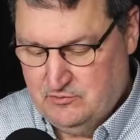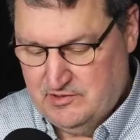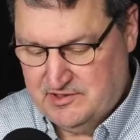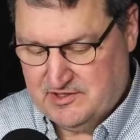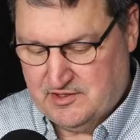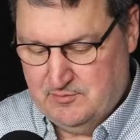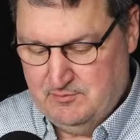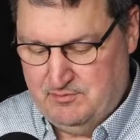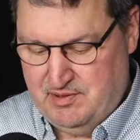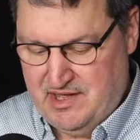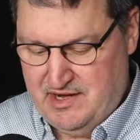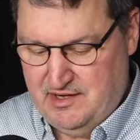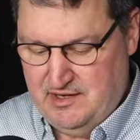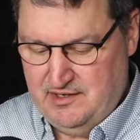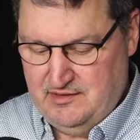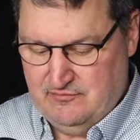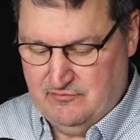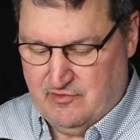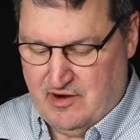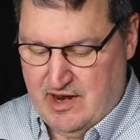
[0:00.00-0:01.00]
with
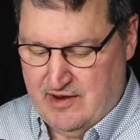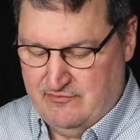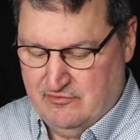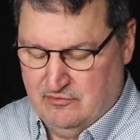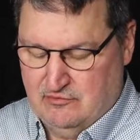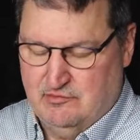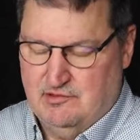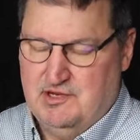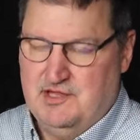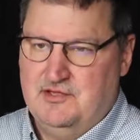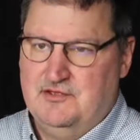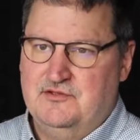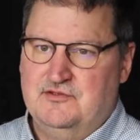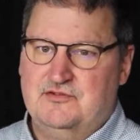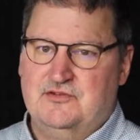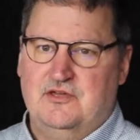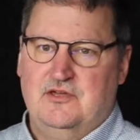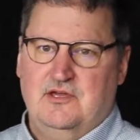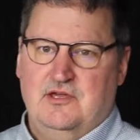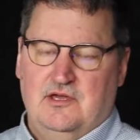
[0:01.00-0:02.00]
competitive
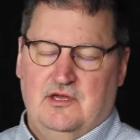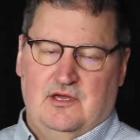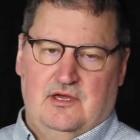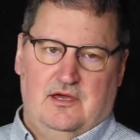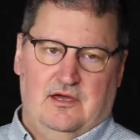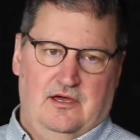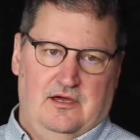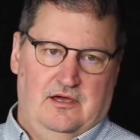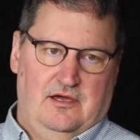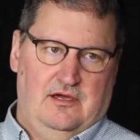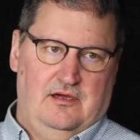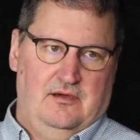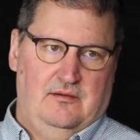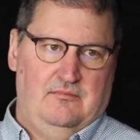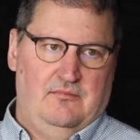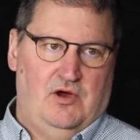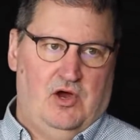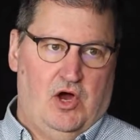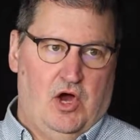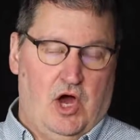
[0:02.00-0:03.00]
rivalries,
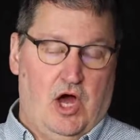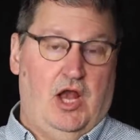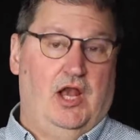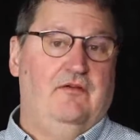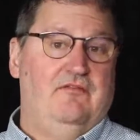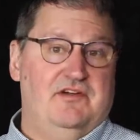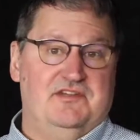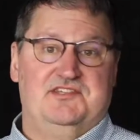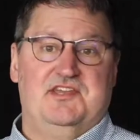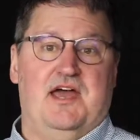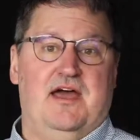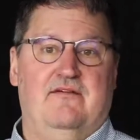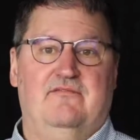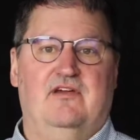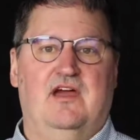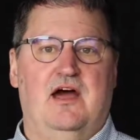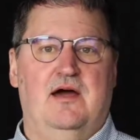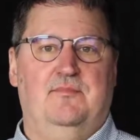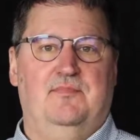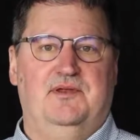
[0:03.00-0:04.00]
all of us
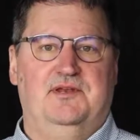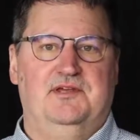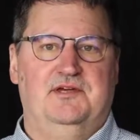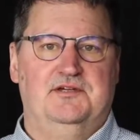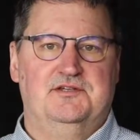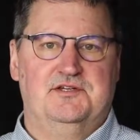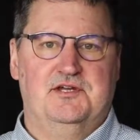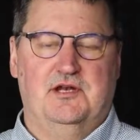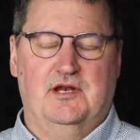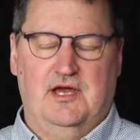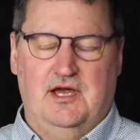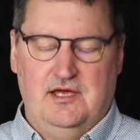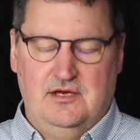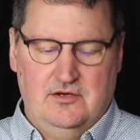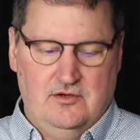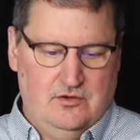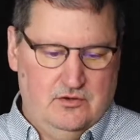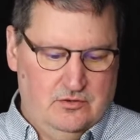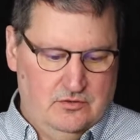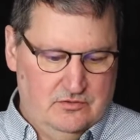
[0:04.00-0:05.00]
have competition. I
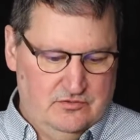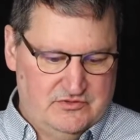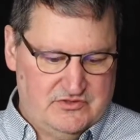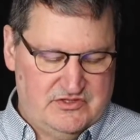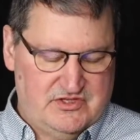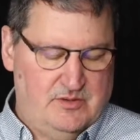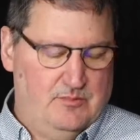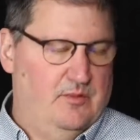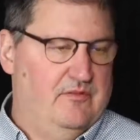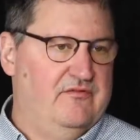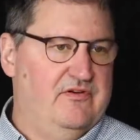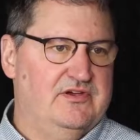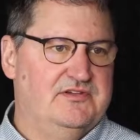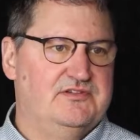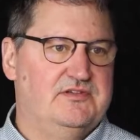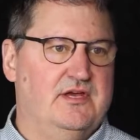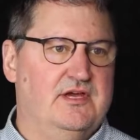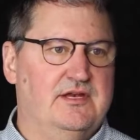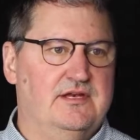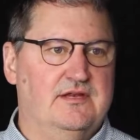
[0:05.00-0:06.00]
know some of
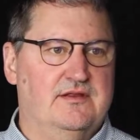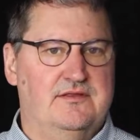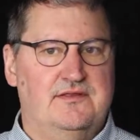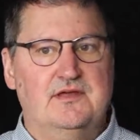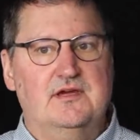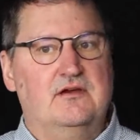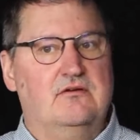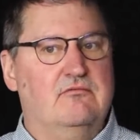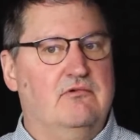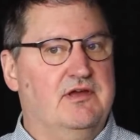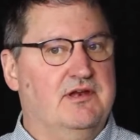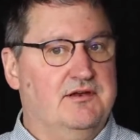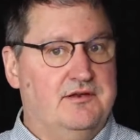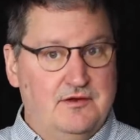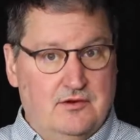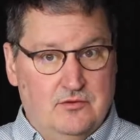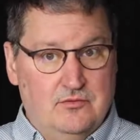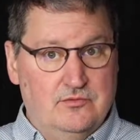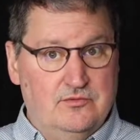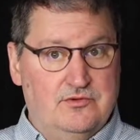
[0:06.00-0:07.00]
us like to think we
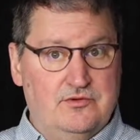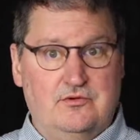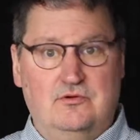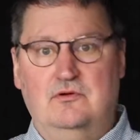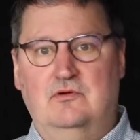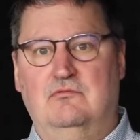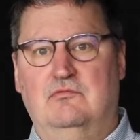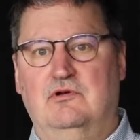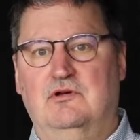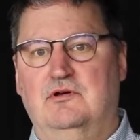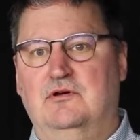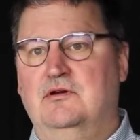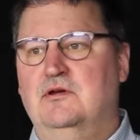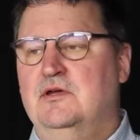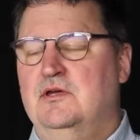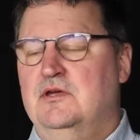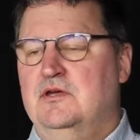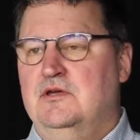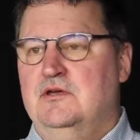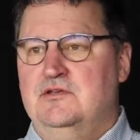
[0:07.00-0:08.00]
don't, or we're
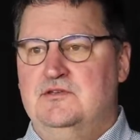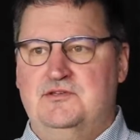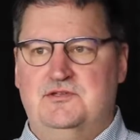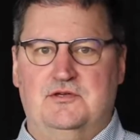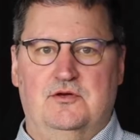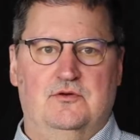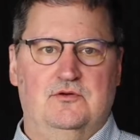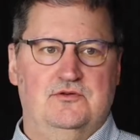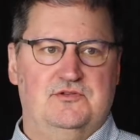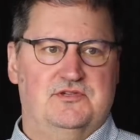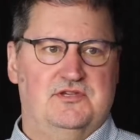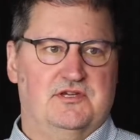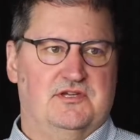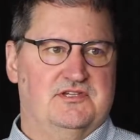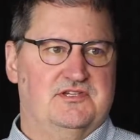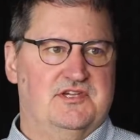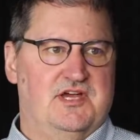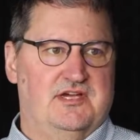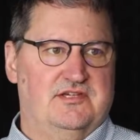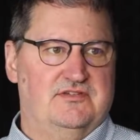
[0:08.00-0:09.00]
so
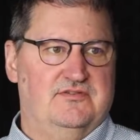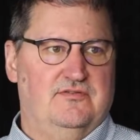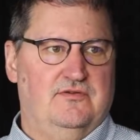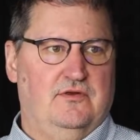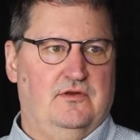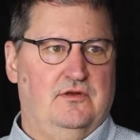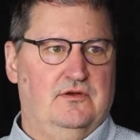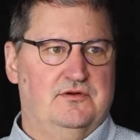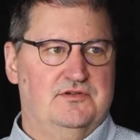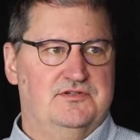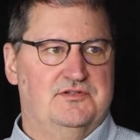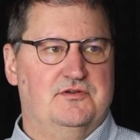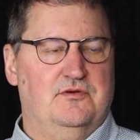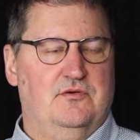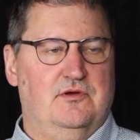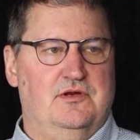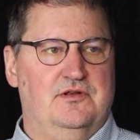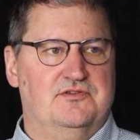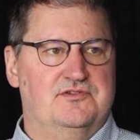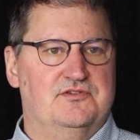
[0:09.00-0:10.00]
successful, or so
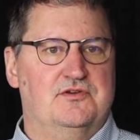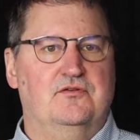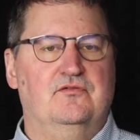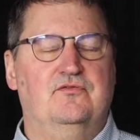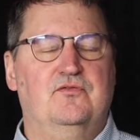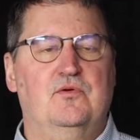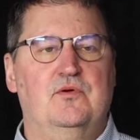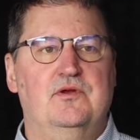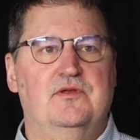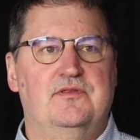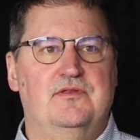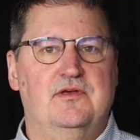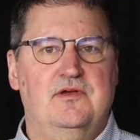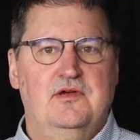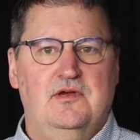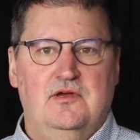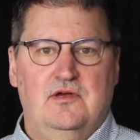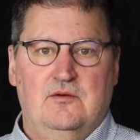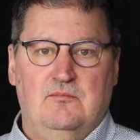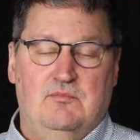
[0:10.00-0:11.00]
on and so forth,
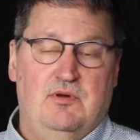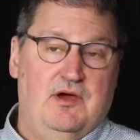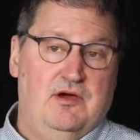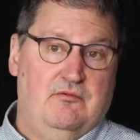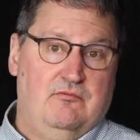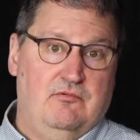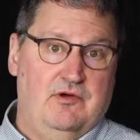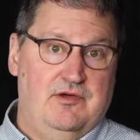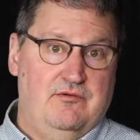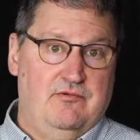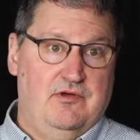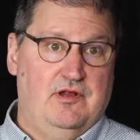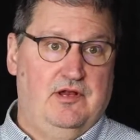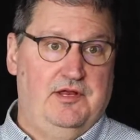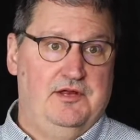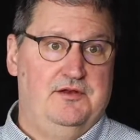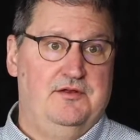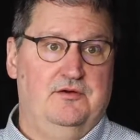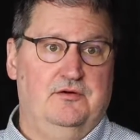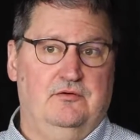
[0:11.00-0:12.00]
but we
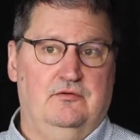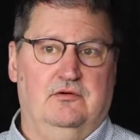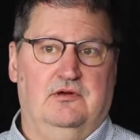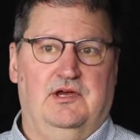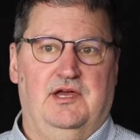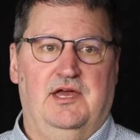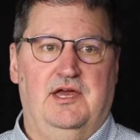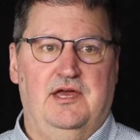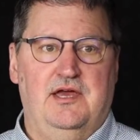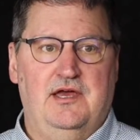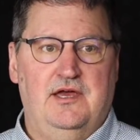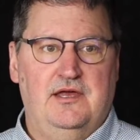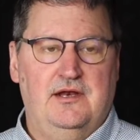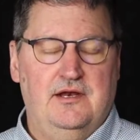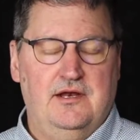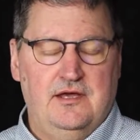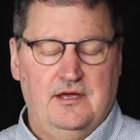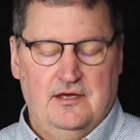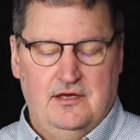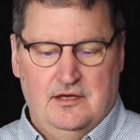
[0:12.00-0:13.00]
really do.
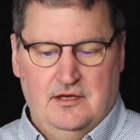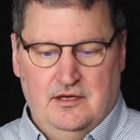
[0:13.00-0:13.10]
And